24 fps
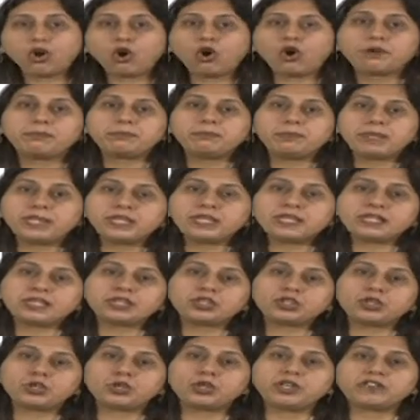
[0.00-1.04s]
or
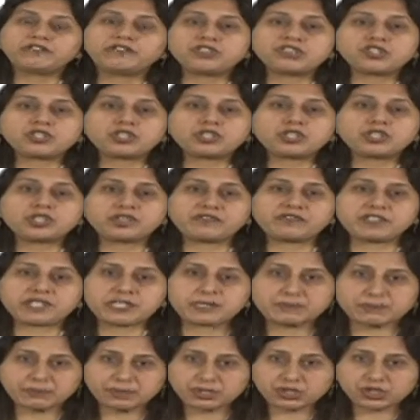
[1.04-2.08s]
median coefficient of
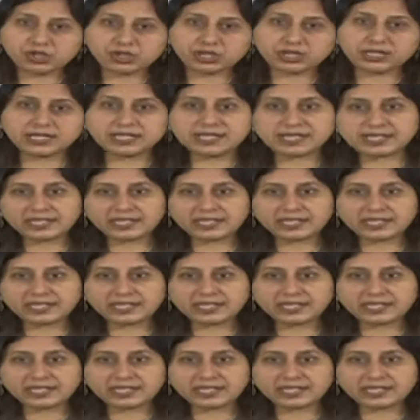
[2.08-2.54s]
dispersion is